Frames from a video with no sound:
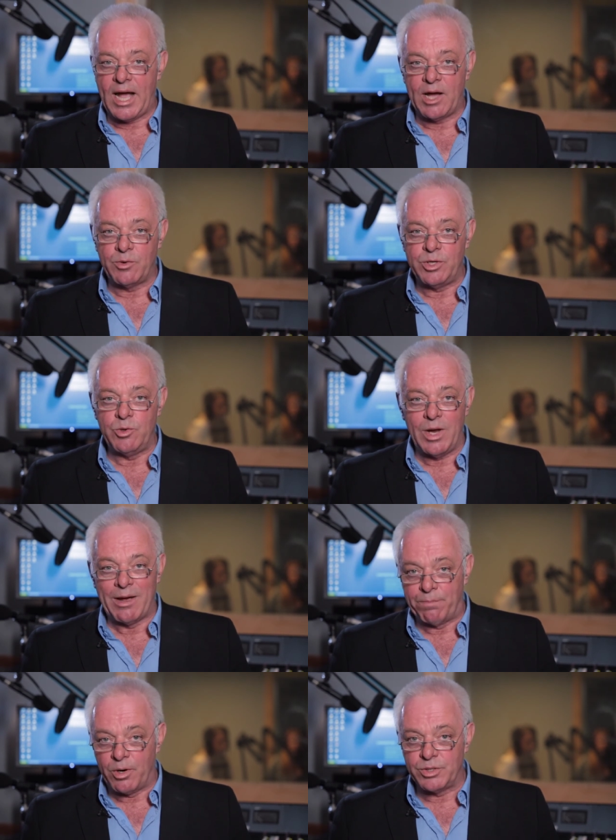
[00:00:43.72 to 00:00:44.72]
how to
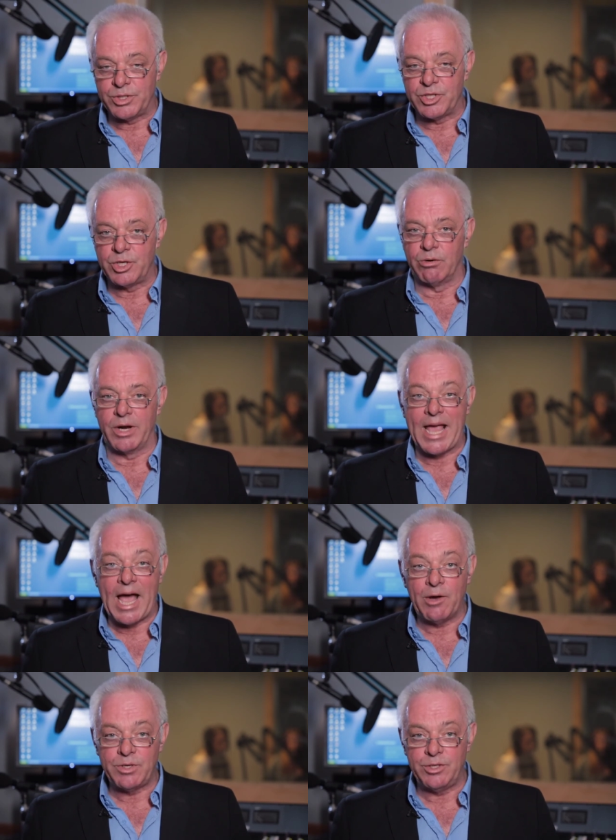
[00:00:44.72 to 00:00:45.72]
approach a story,
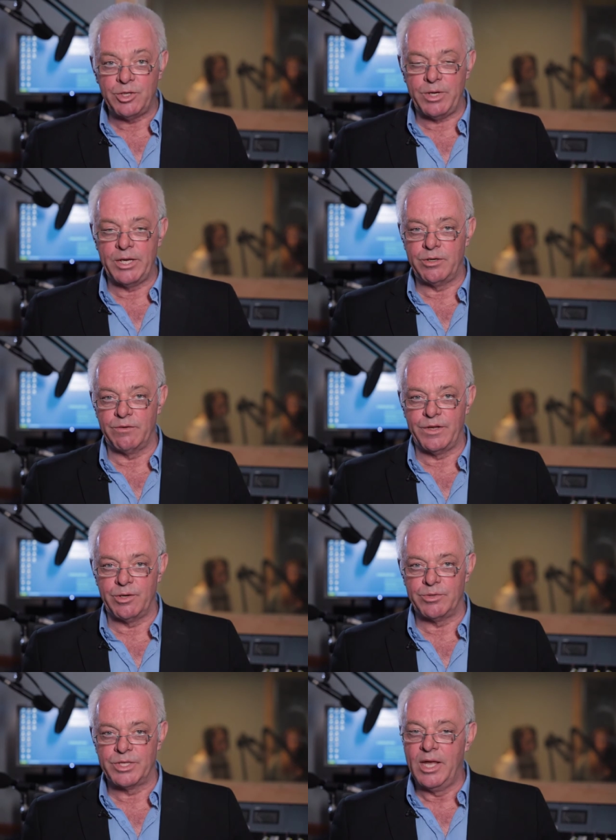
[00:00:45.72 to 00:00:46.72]
how to do
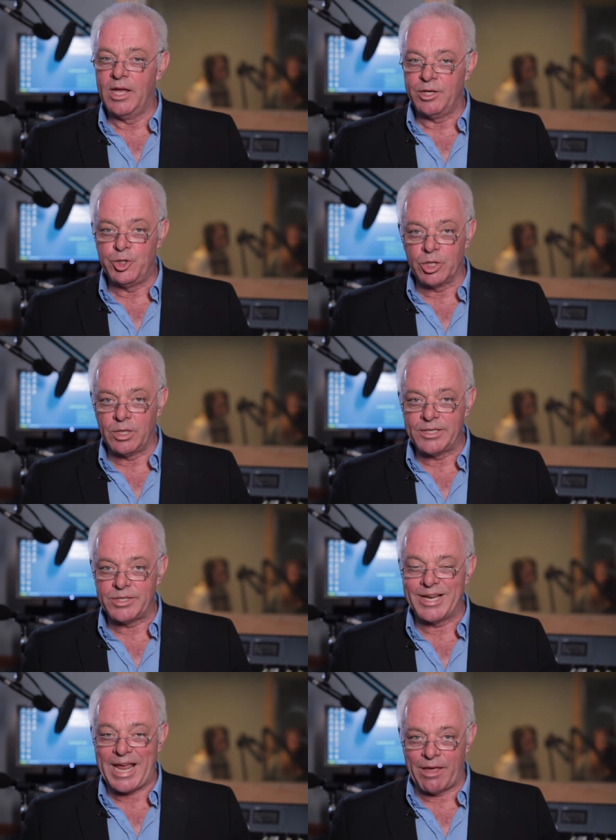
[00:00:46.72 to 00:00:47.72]
interviews,
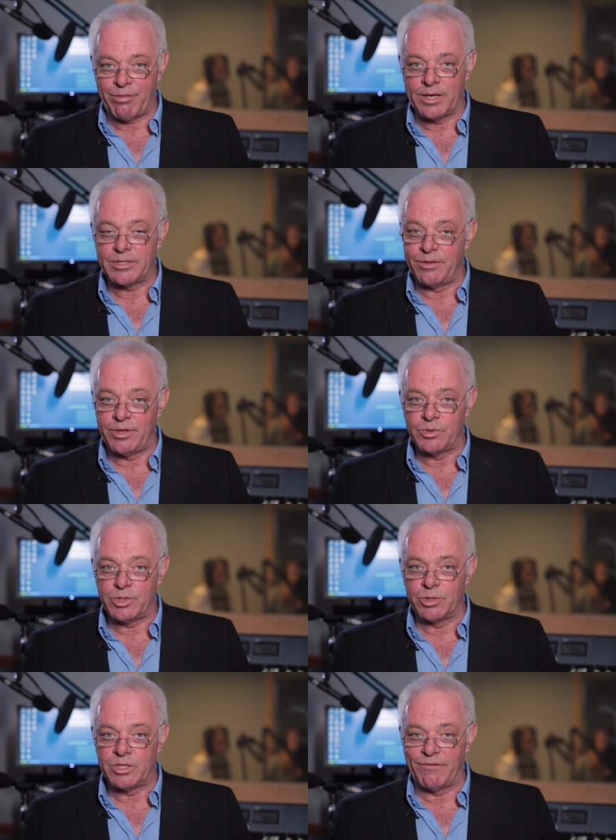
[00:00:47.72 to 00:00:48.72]
journalistic ethics, and those
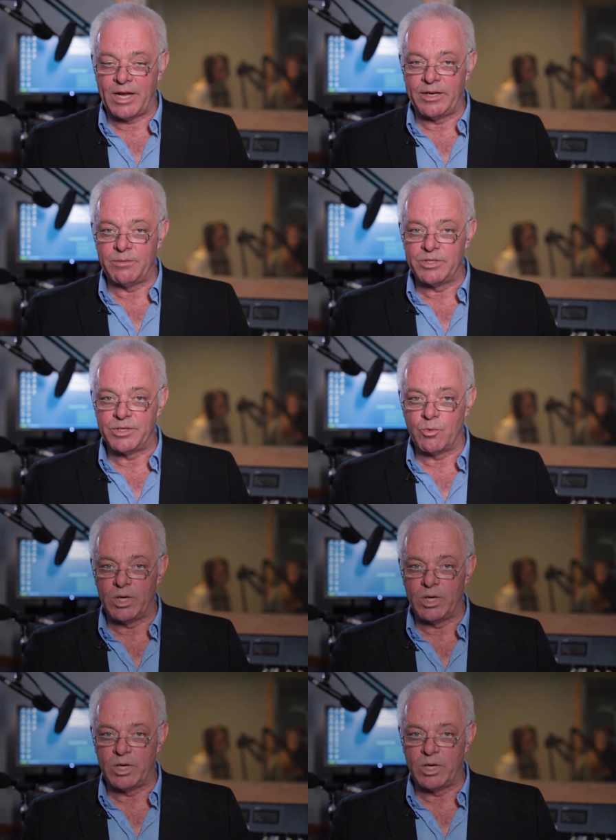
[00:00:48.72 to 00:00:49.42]
sorts of items as